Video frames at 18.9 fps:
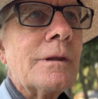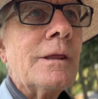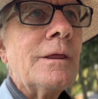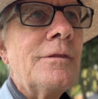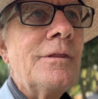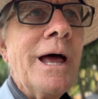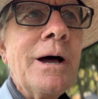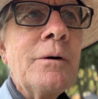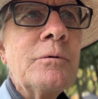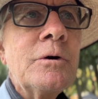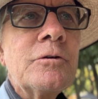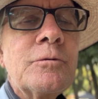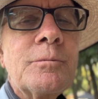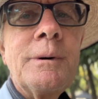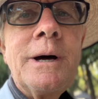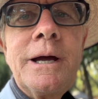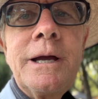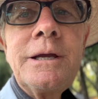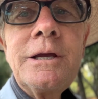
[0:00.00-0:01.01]
that was
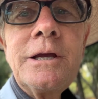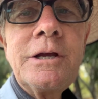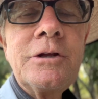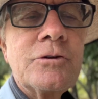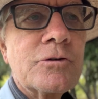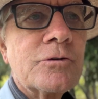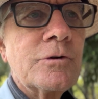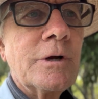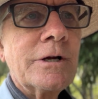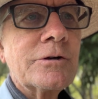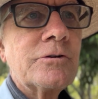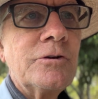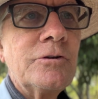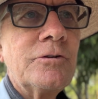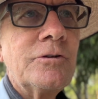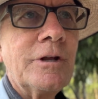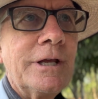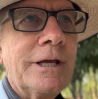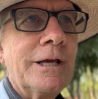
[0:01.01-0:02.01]
my
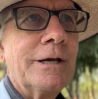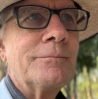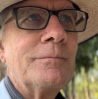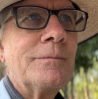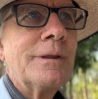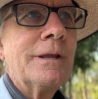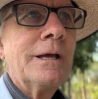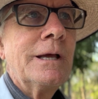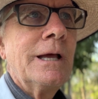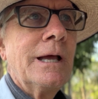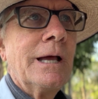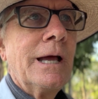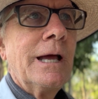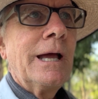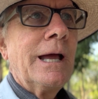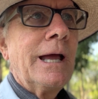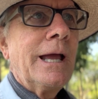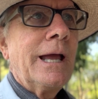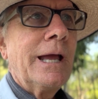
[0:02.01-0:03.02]
instructions to him,
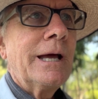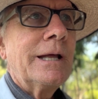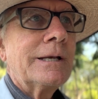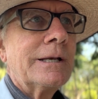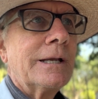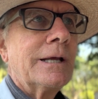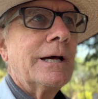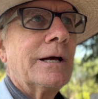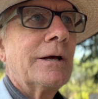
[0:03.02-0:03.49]
and